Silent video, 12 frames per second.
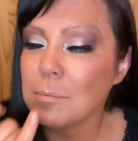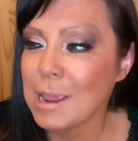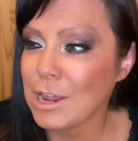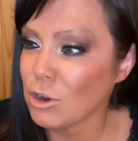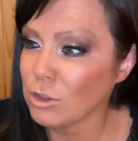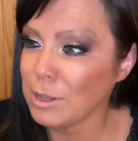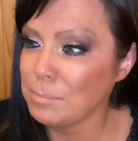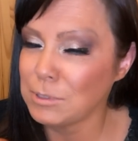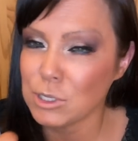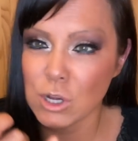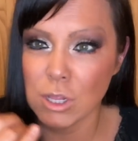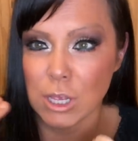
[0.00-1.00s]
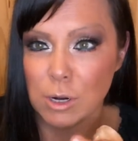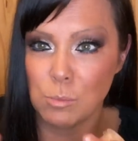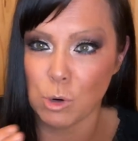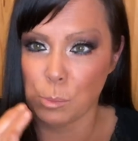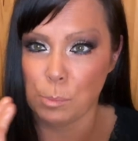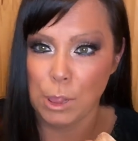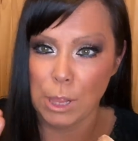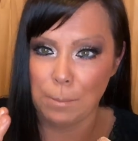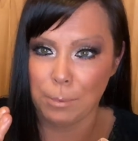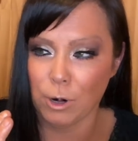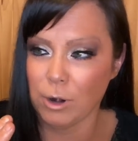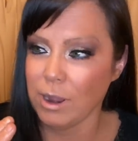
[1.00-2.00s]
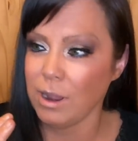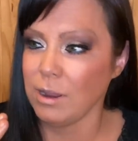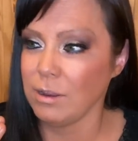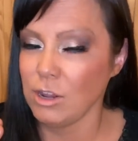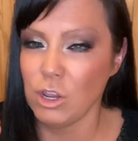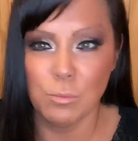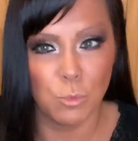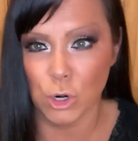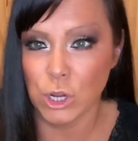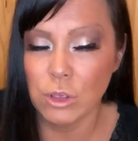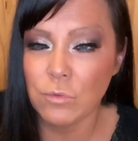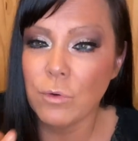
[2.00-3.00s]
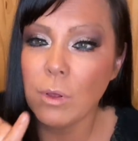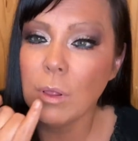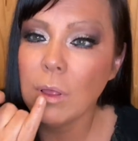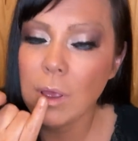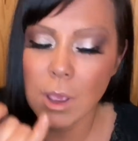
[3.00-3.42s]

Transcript: make your lips look a little more plumper and more youthful,